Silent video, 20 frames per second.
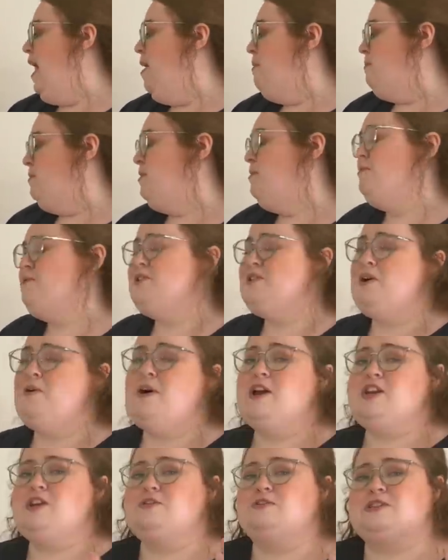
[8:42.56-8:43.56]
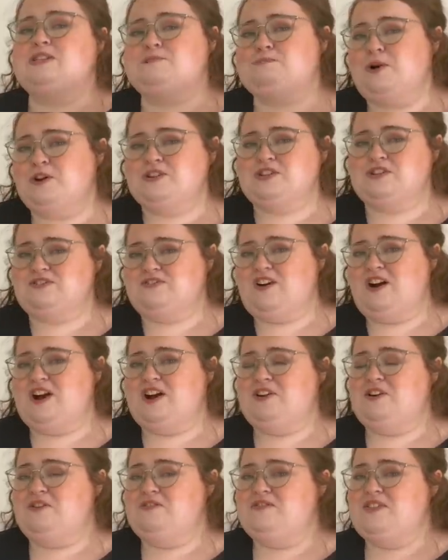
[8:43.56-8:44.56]
But also I use
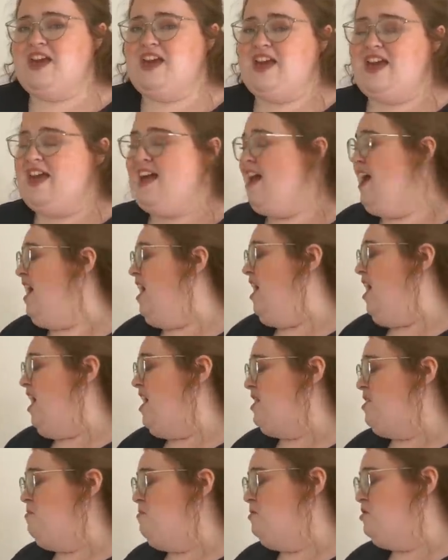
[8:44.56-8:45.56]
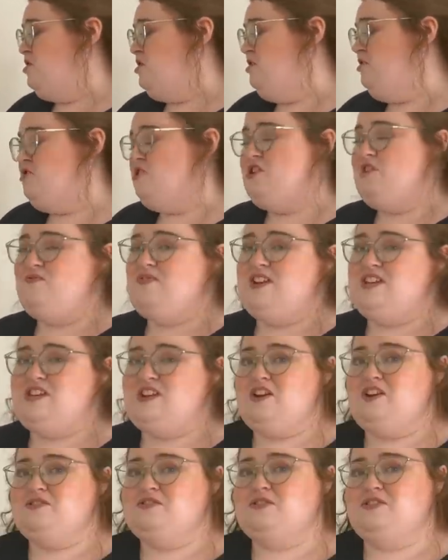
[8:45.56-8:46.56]
Spotify on there, I can watch YouTube
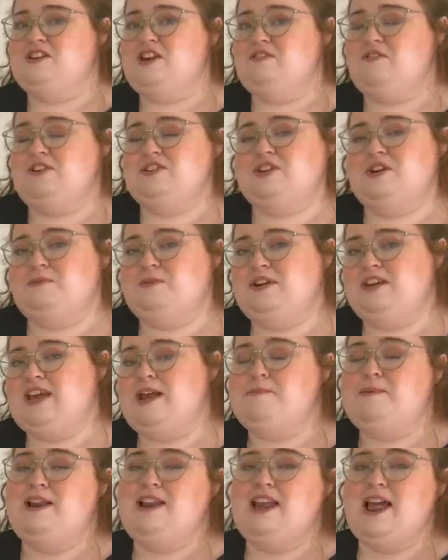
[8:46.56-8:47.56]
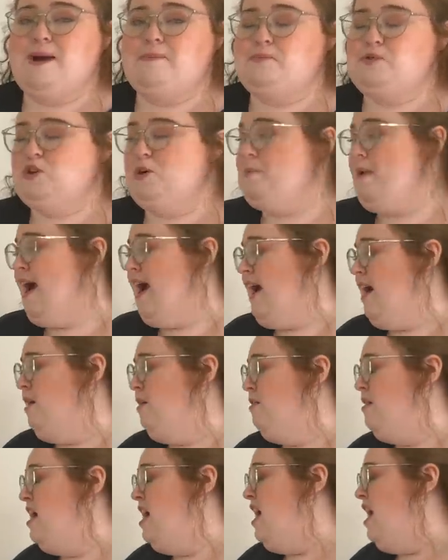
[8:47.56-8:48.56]
videos on there if I don't want to get my laptop
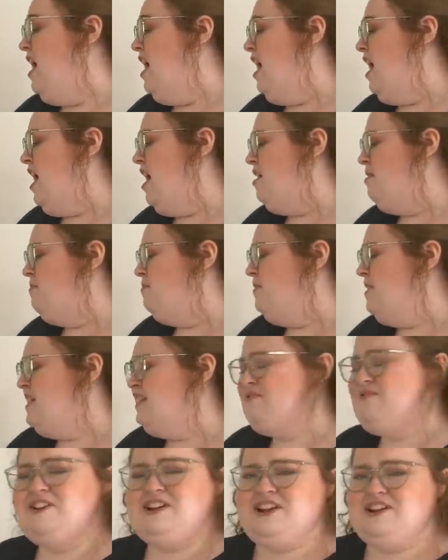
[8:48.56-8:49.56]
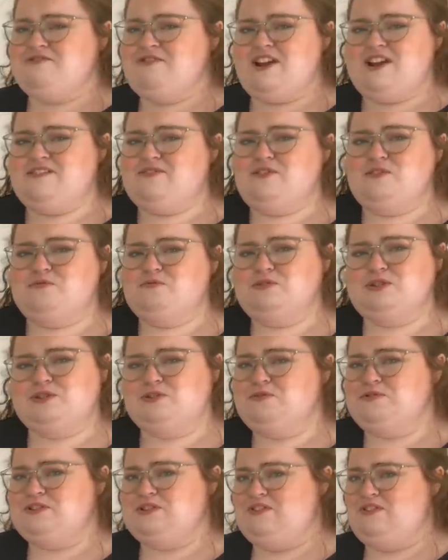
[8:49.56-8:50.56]
out. It's really great for all
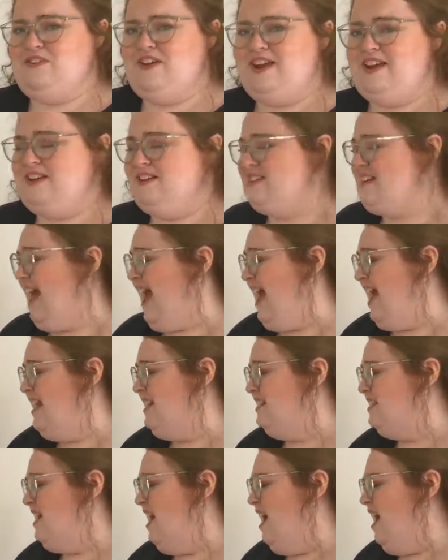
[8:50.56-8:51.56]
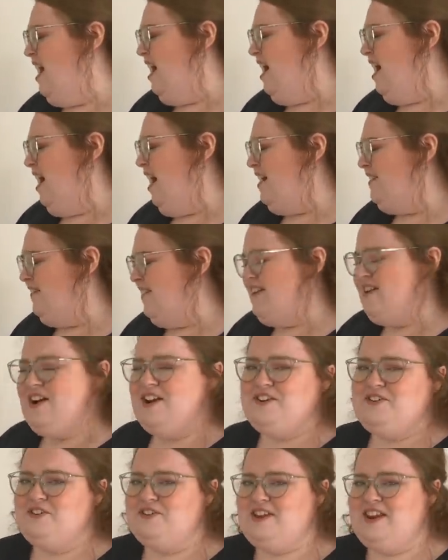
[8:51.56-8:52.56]
sorts of things, and I think
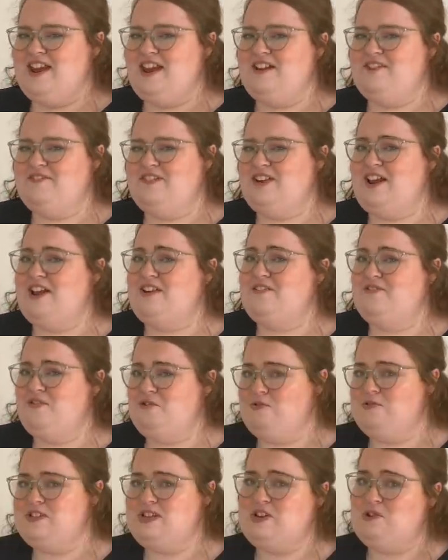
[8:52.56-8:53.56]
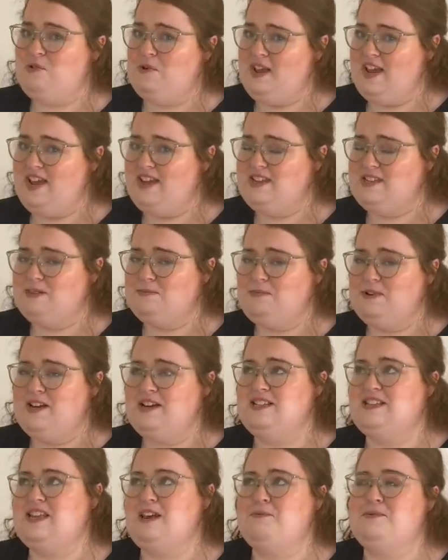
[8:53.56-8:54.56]
I got it for like 40 quid
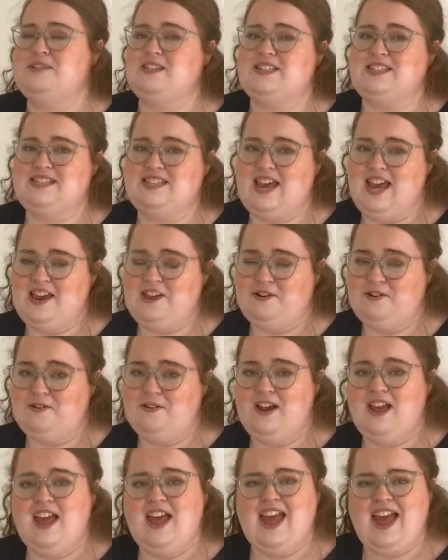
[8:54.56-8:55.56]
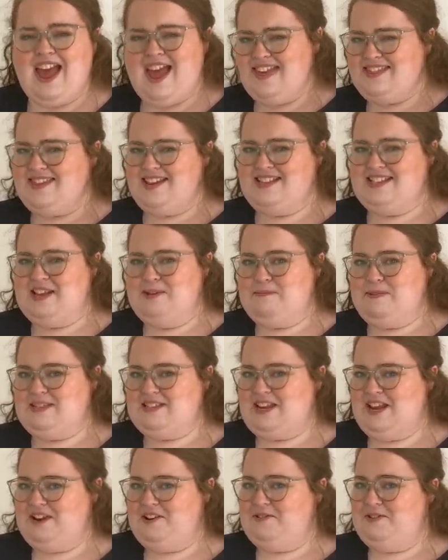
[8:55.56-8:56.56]
because there was a sale and they sent me
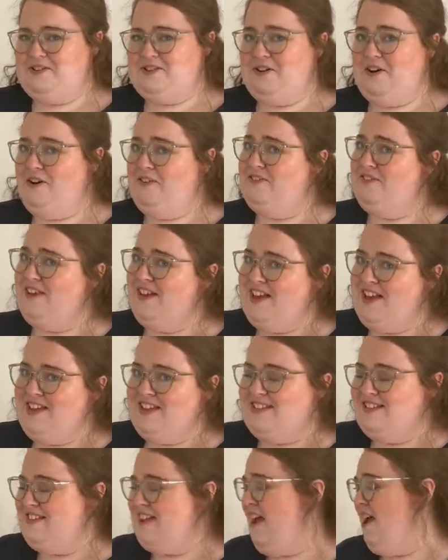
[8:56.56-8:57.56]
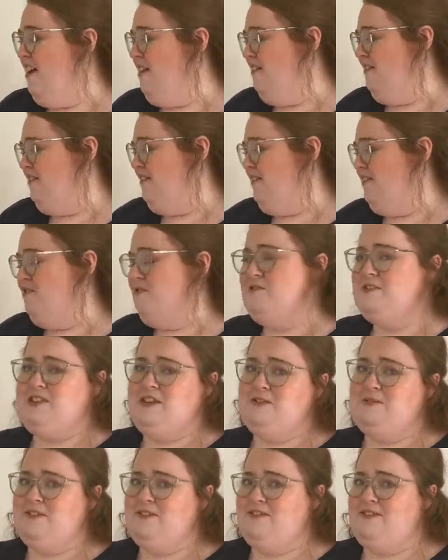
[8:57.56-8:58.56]
10 quid off. So for
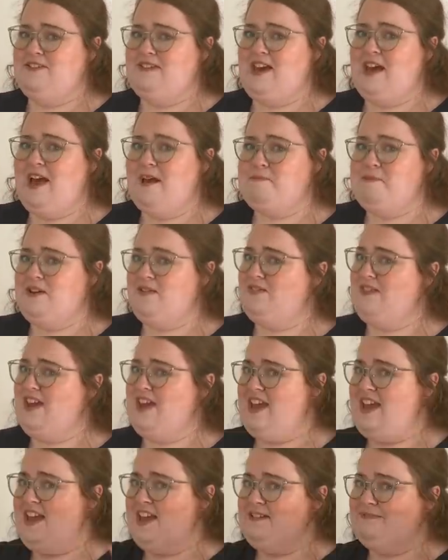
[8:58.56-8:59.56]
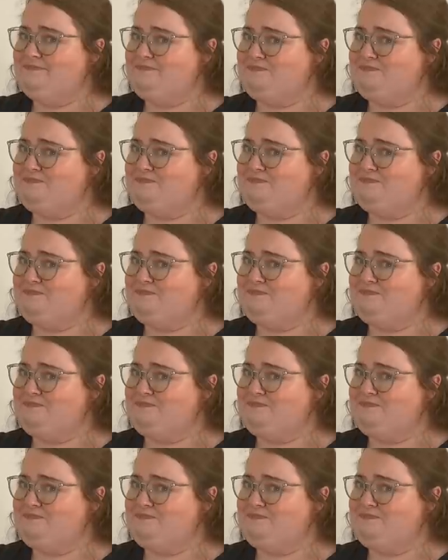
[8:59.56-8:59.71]
40 quid for that bit of kit. Yeah.